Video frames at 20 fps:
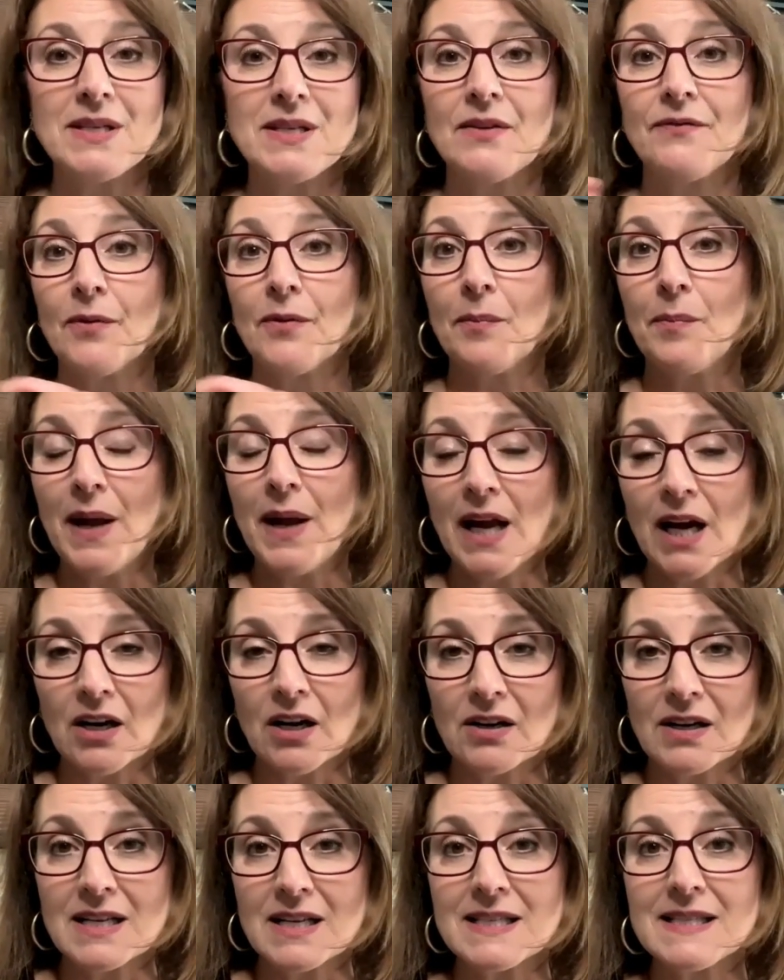we did from
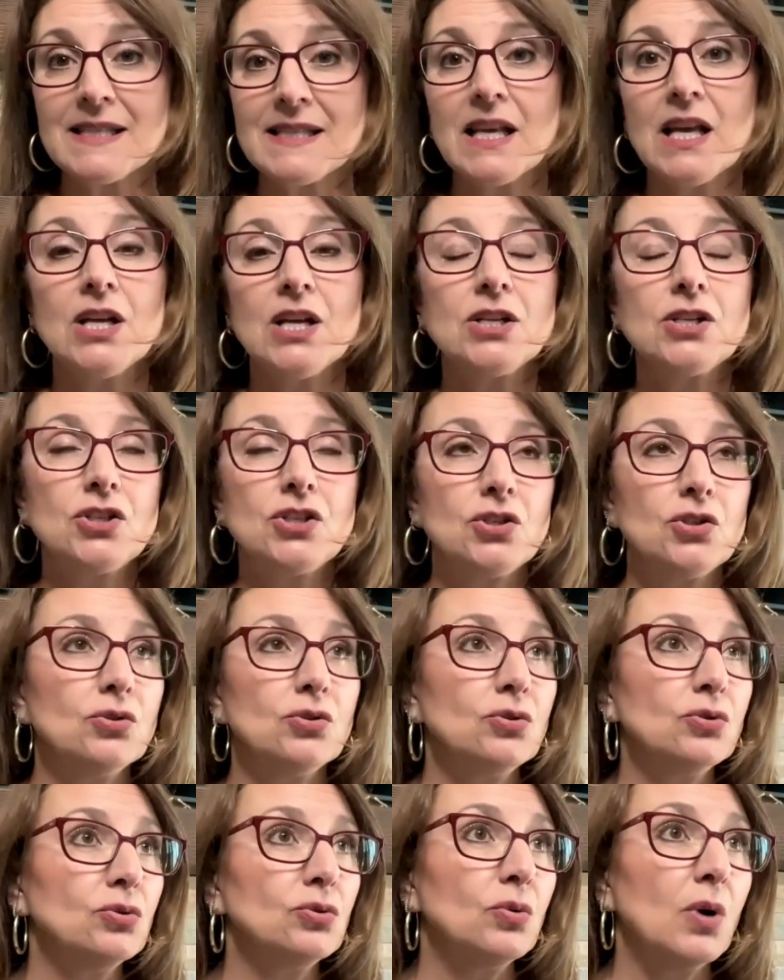Paris
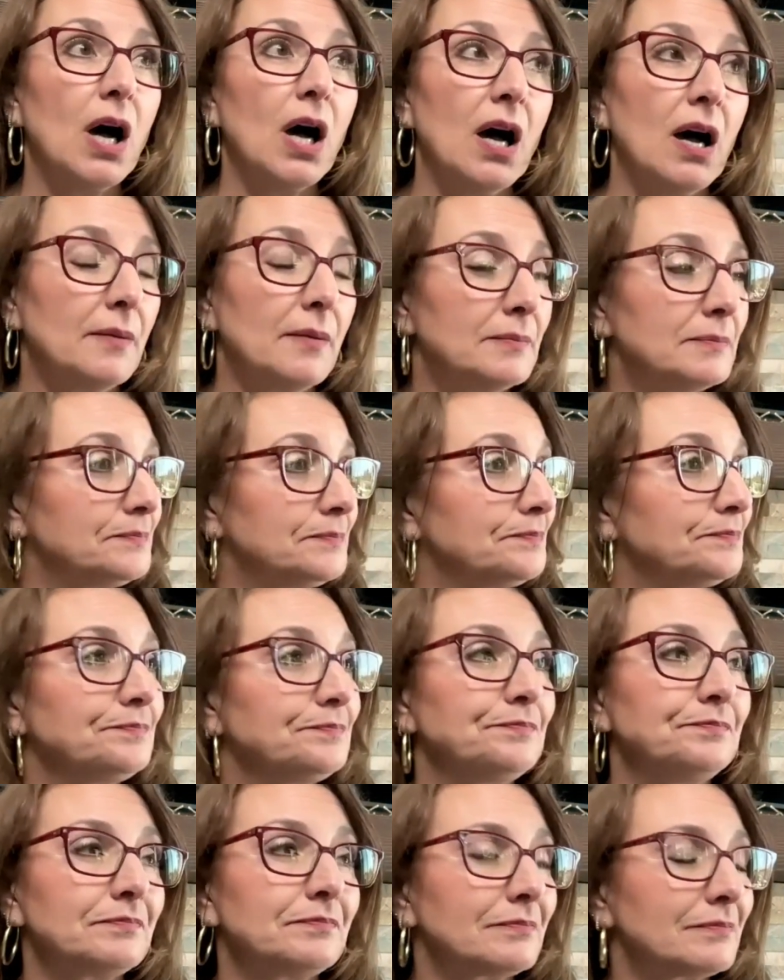to um,
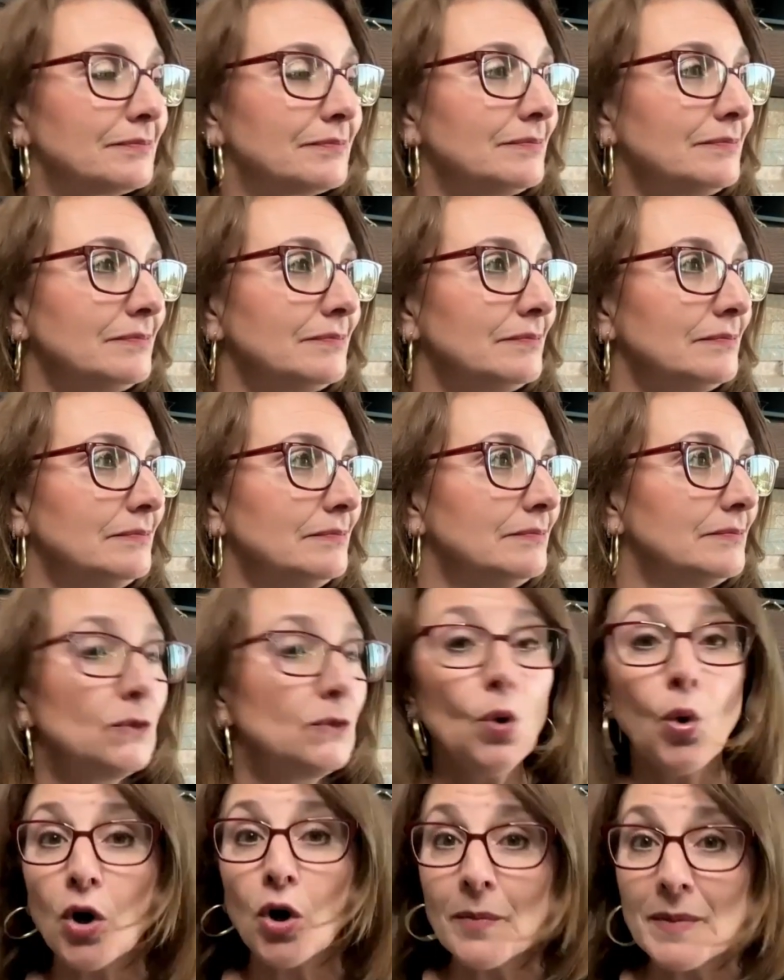
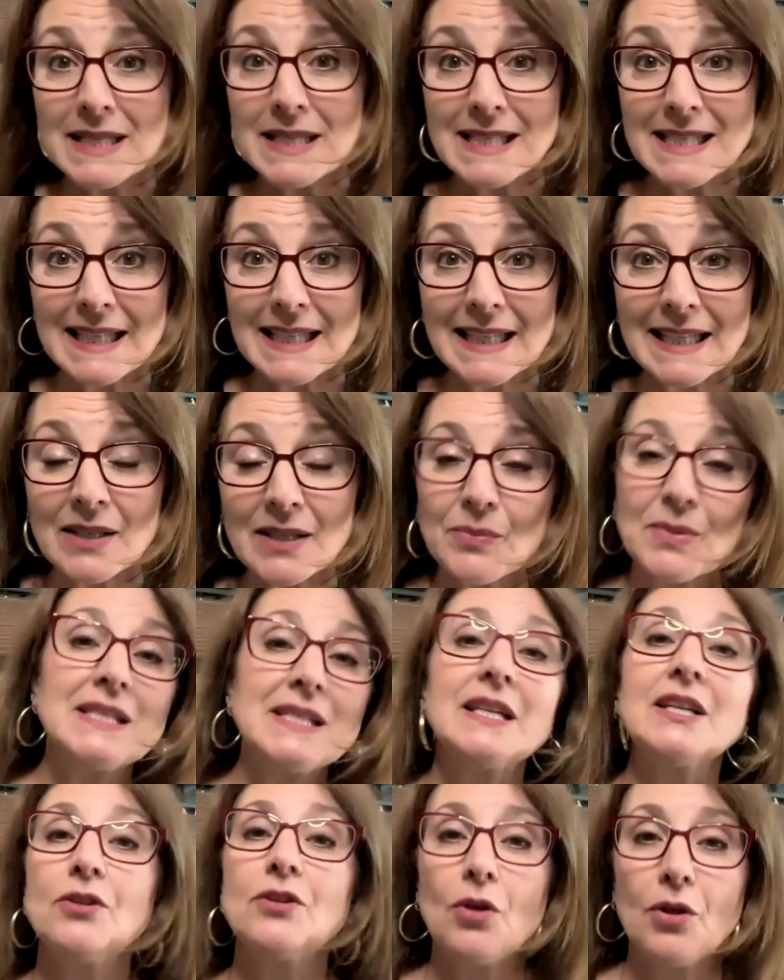Normandy. We
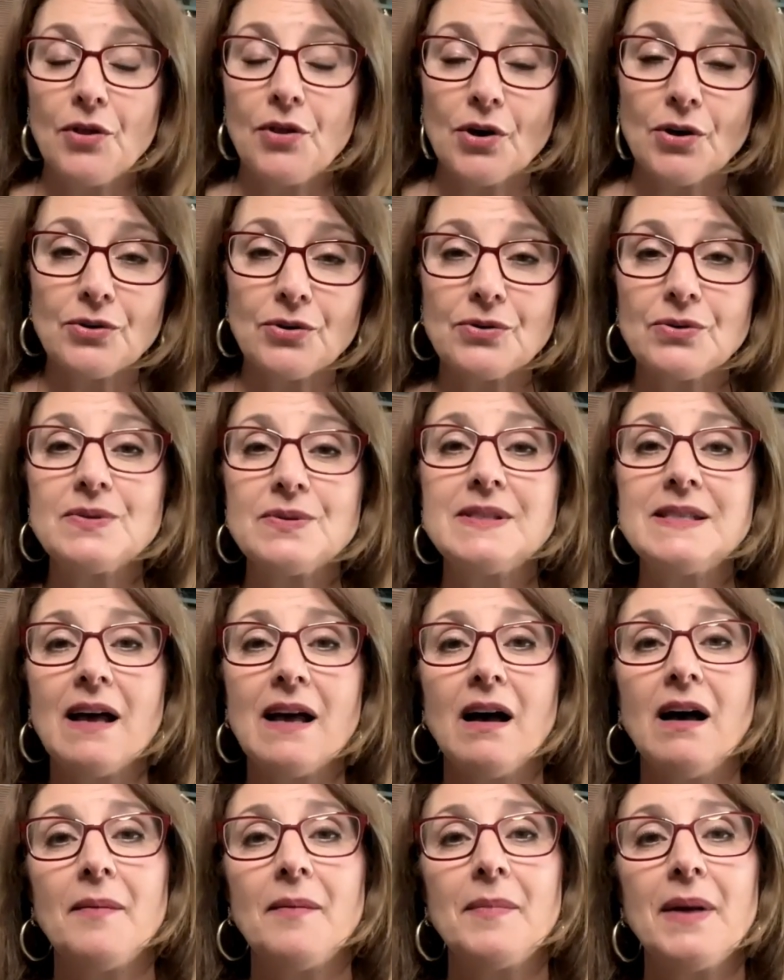did those.
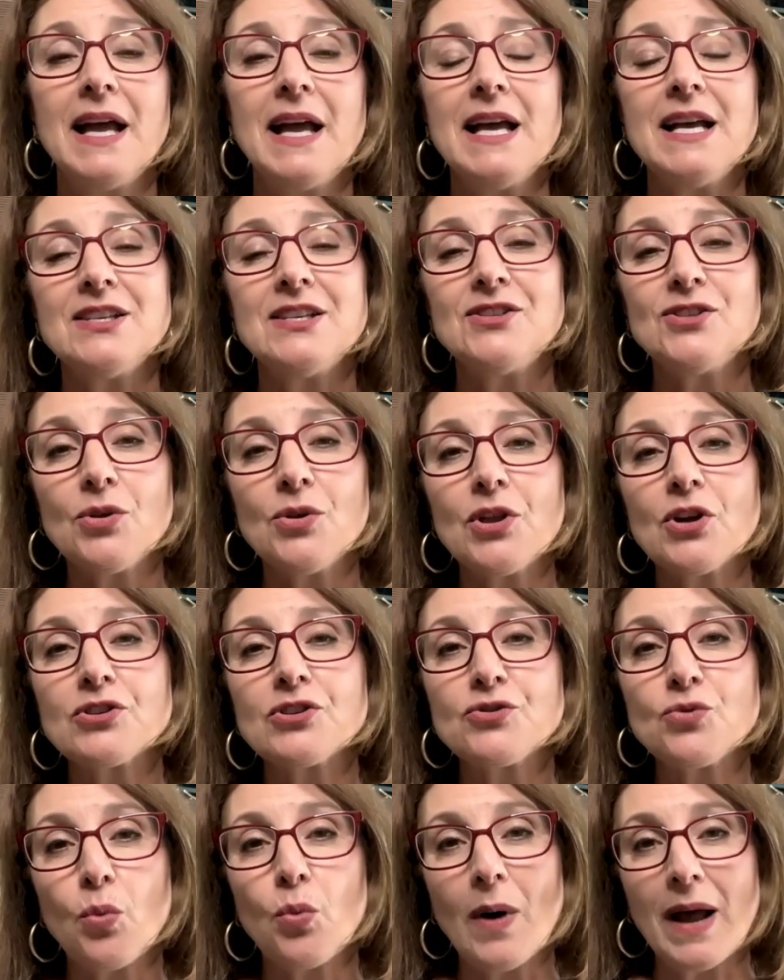Um, so
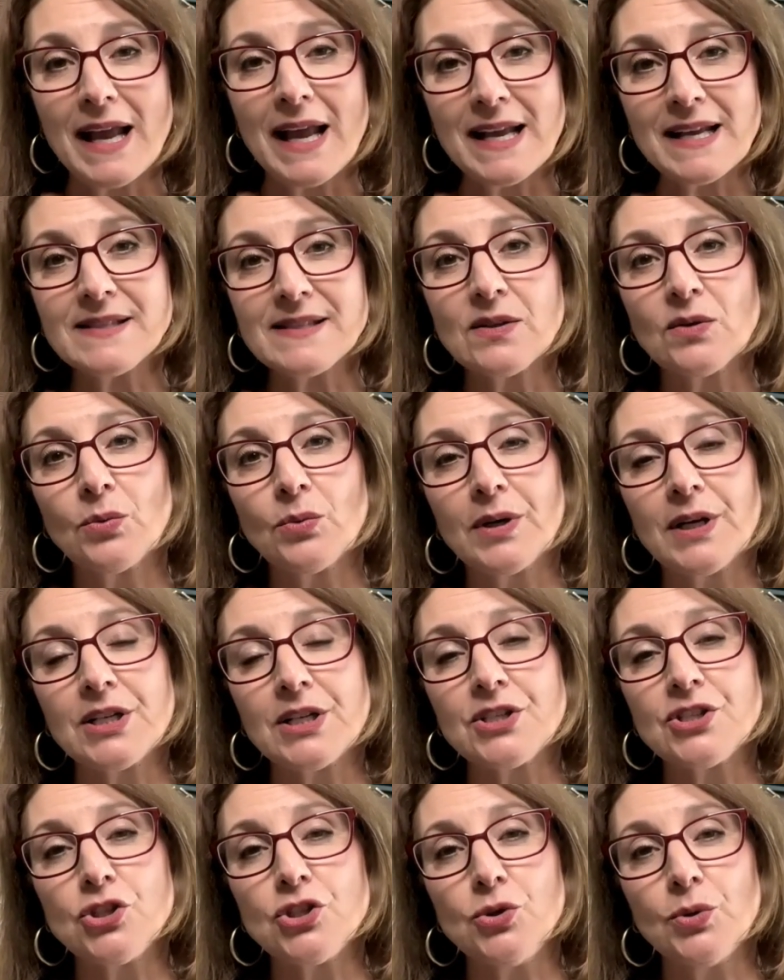there's ways in
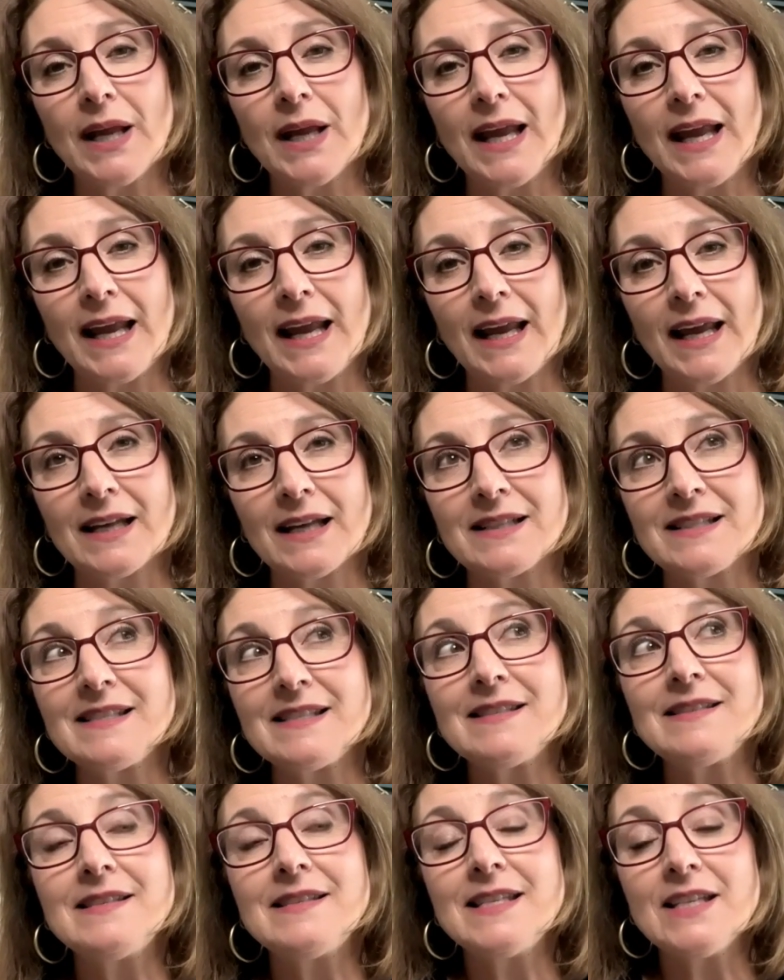which you can
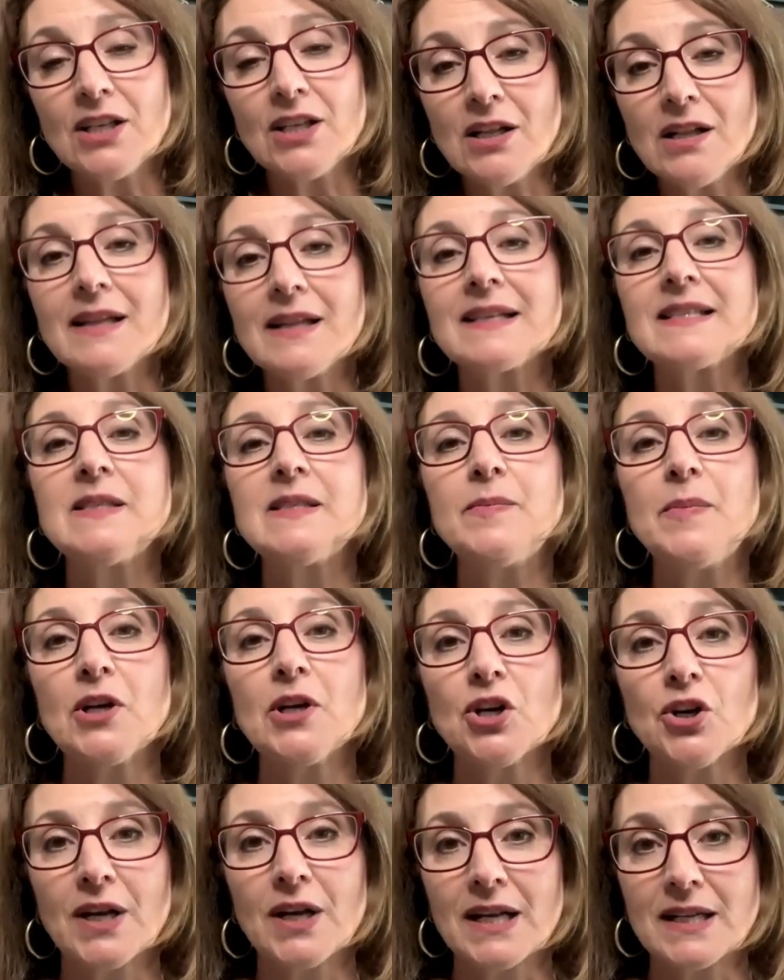still
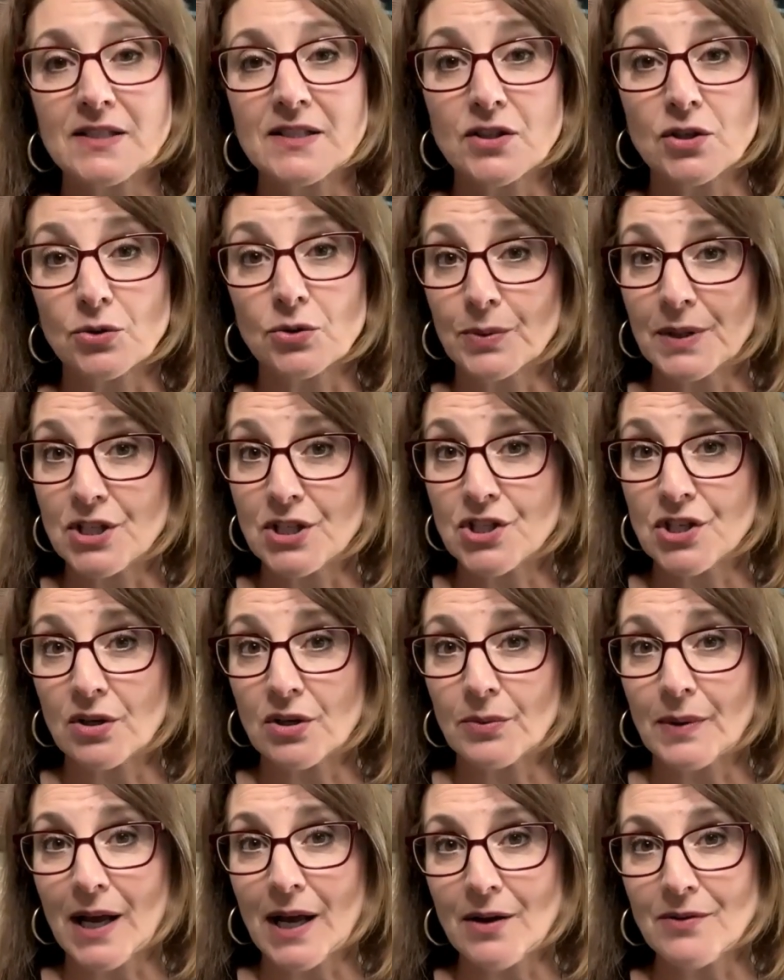experience the region
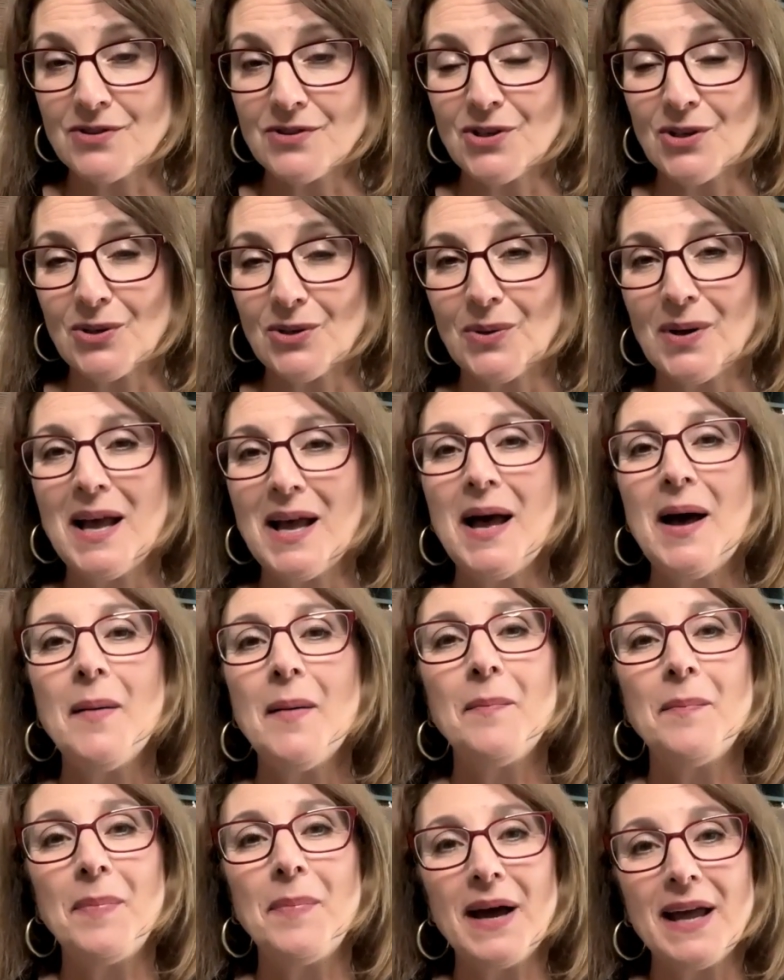around you,
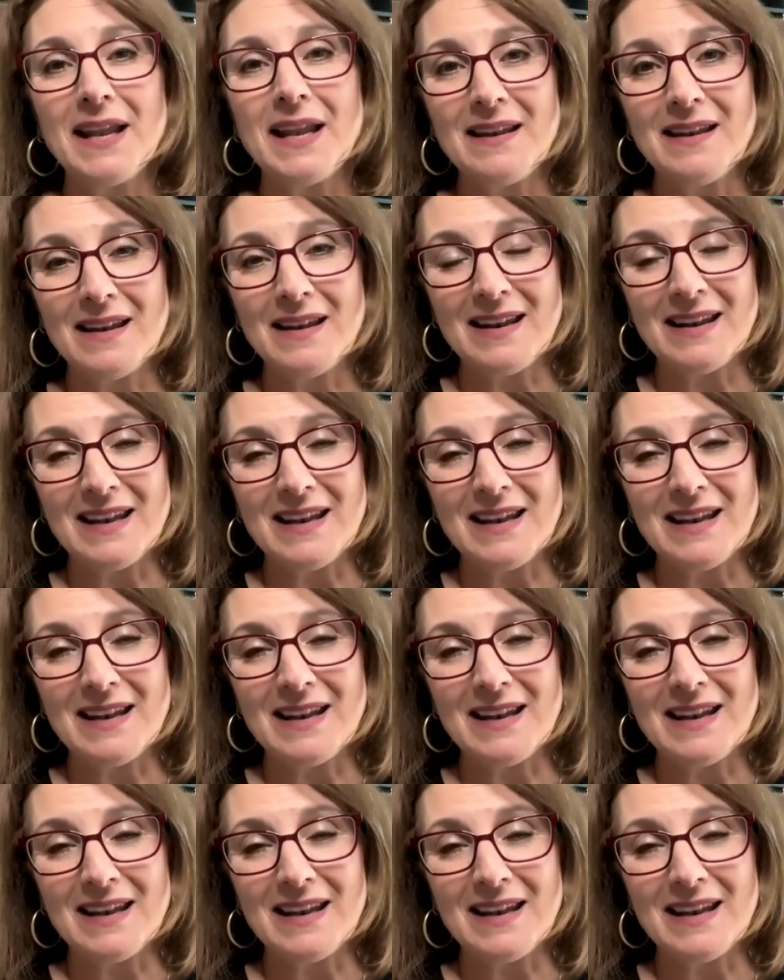but